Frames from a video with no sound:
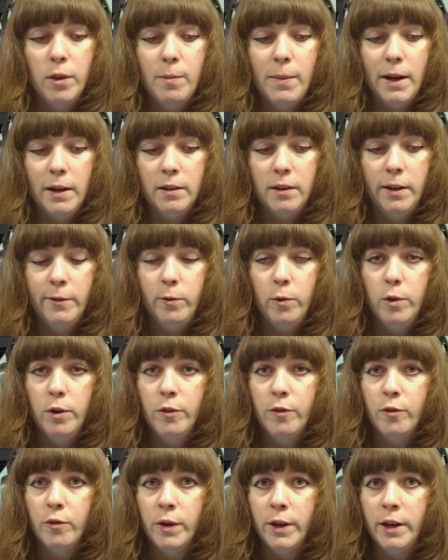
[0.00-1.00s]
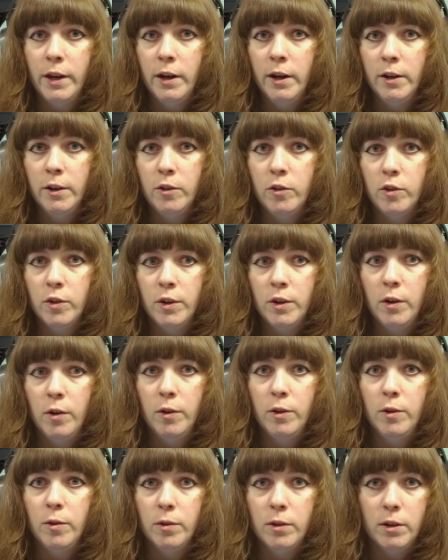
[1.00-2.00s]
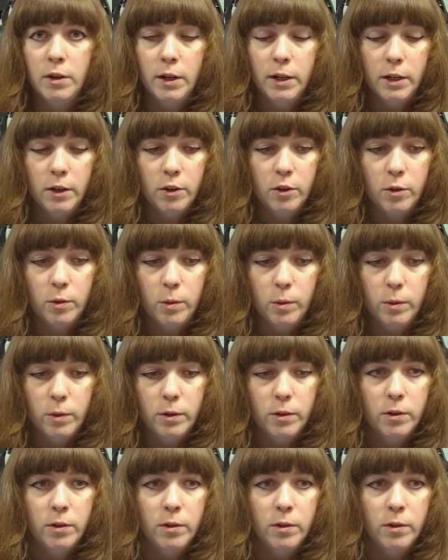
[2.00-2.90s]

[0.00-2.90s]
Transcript: max level of 300 on your dinosaurs.